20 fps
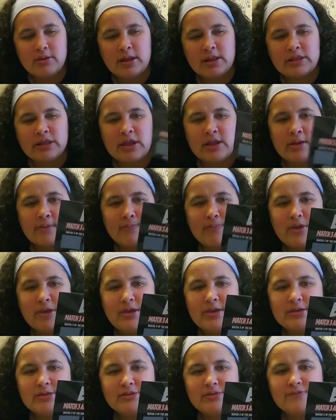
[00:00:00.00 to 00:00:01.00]
I think a
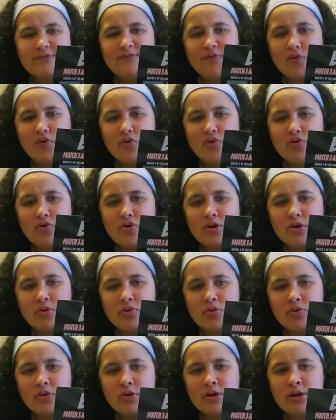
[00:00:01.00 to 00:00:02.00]
PS4
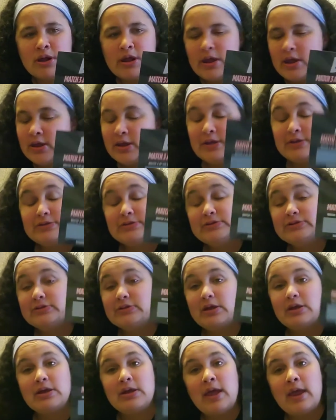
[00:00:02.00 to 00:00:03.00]
or it's just
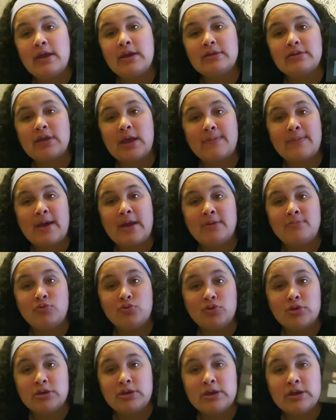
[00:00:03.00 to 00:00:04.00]
any type of item you
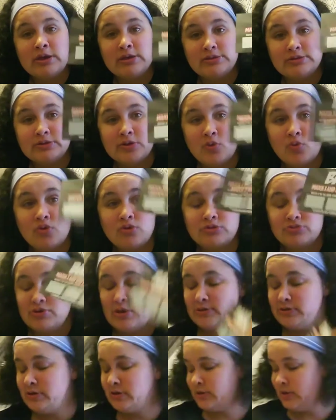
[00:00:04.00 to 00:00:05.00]
can get. So we're going to
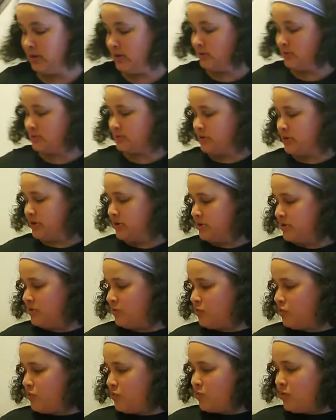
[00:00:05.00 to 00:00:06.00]
scratch it at the end to see
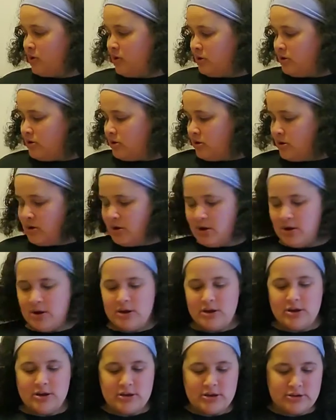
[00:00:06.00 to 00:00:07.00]
if we win.
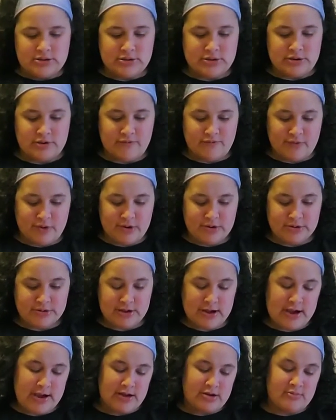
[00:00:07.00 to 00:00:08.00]
So the first
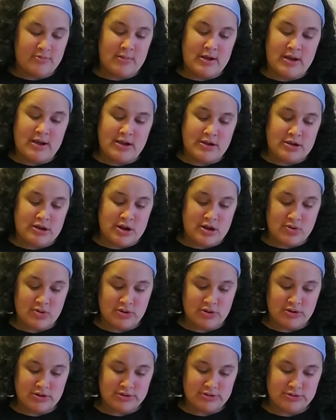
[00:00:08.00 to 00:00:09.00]
item I
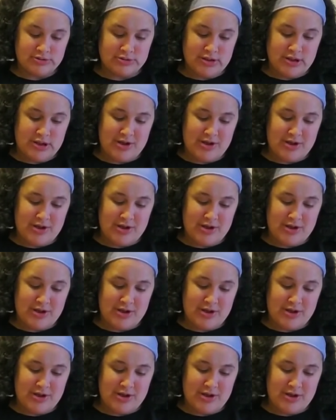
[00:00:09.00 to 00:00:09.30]
noticed,